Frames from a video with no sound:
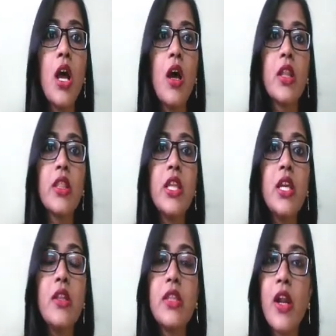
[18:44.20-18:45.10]

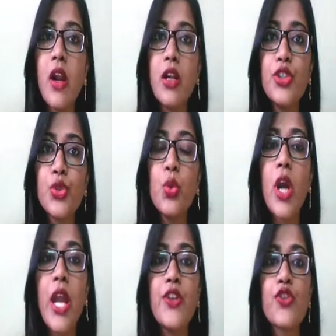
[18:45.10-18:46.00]
there are two
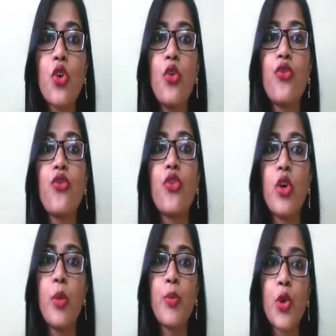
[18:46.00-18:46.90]
kinds of
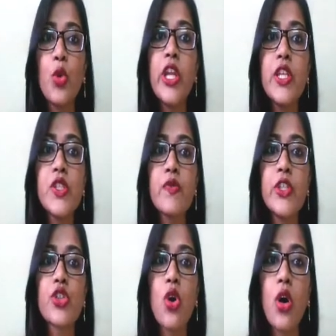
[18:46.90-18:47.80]
proteins
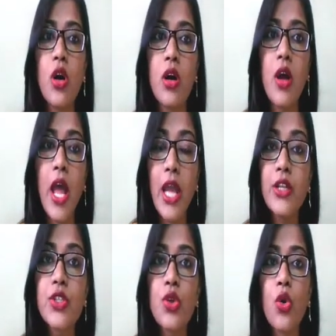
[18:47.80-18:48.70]
which
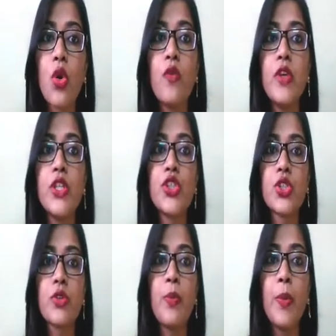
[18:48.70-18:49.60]
act or
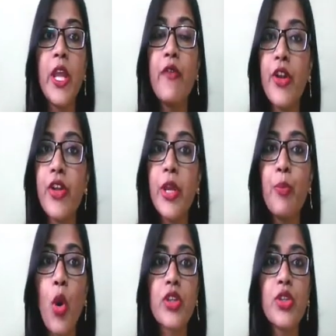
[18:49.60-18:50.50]
which play very
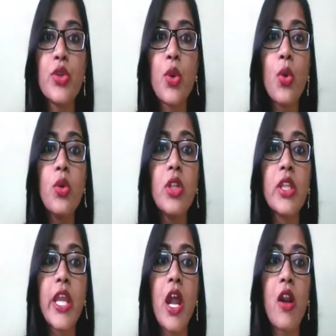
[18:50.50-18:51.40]
important role.
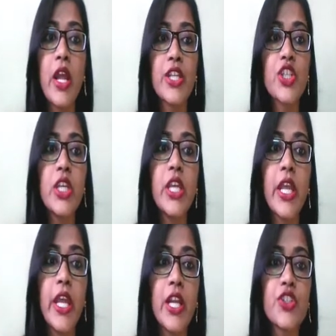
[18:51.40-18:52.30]
They are HAT
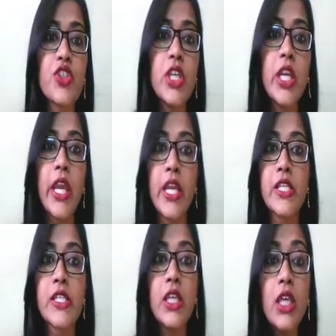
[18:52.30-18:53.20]
and
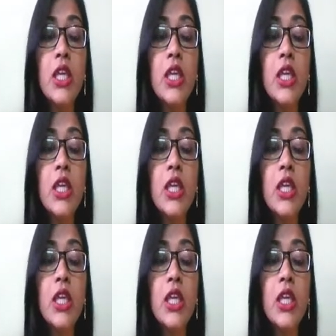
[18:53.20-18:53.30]
HDAC.